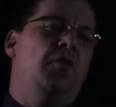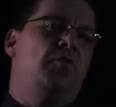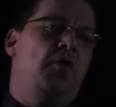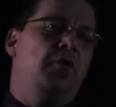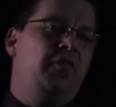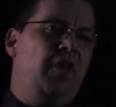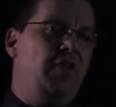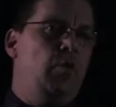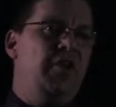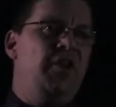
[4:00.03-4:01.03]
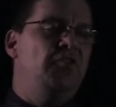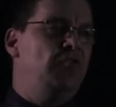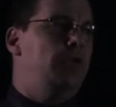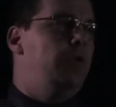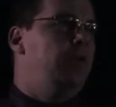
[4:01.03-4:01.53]
the first thing that we need to
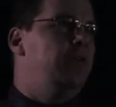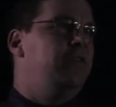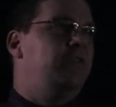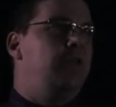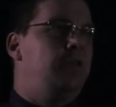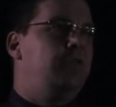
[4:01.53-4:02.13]
do is